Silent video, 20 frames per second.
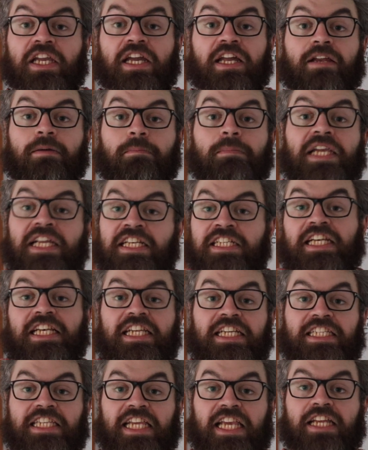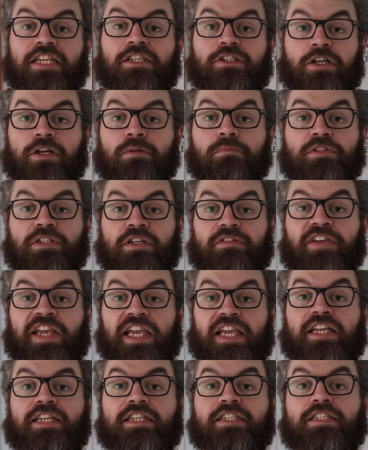can immediately say in terms of
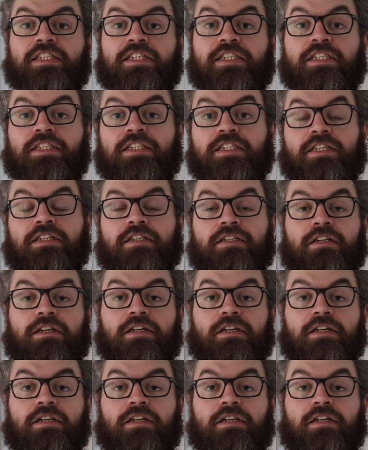his